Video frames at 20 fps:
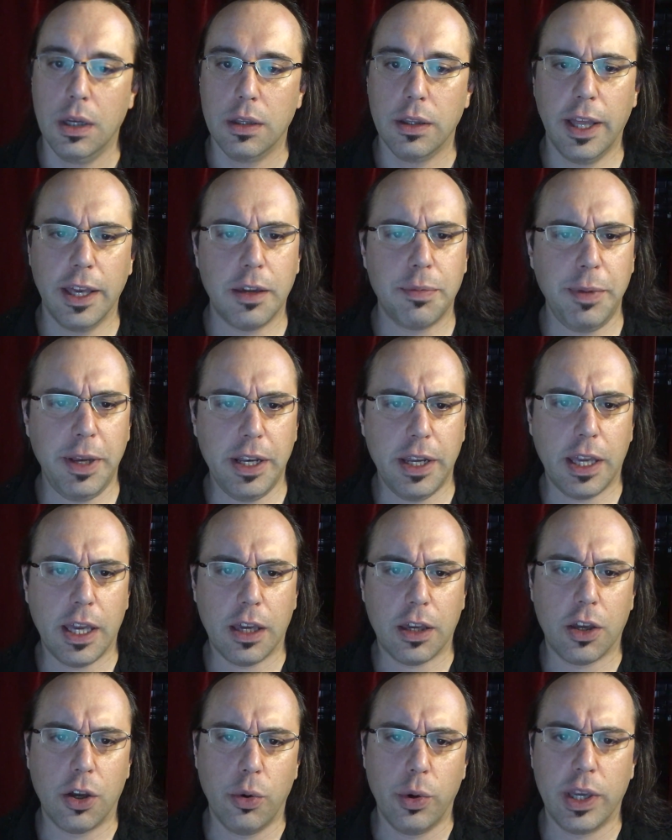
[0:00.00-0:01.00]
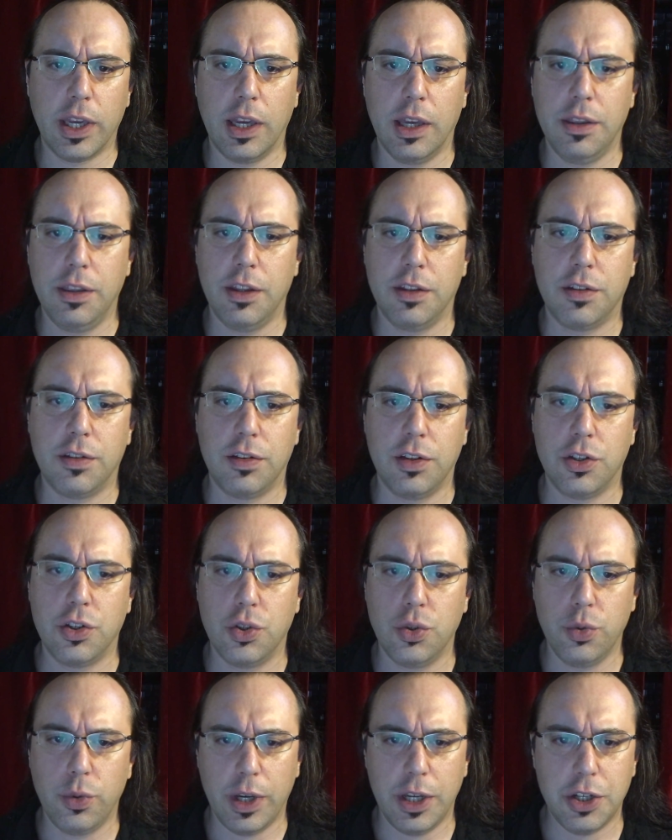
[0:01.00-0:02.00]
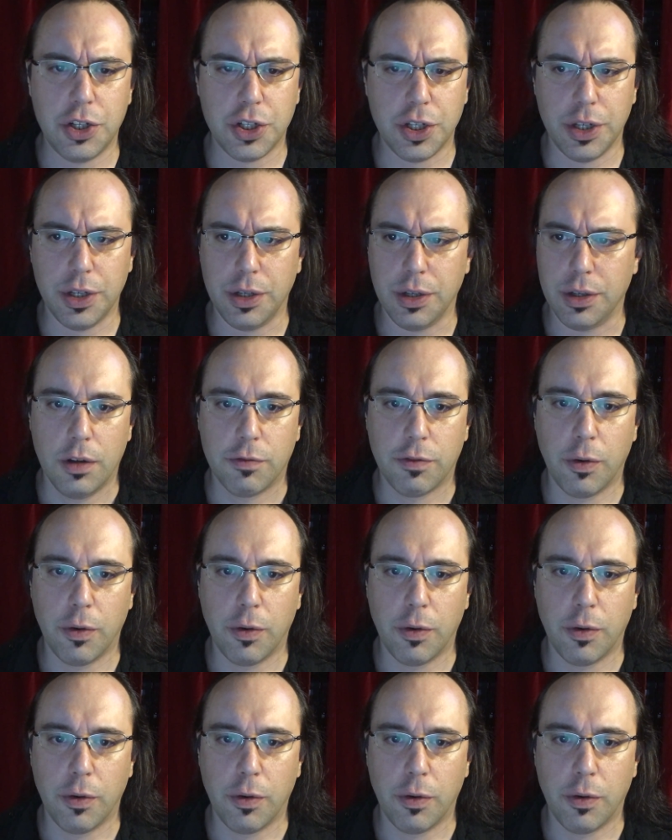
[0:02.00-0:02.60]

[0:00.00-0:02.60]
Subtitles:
Like me to get going in this situation.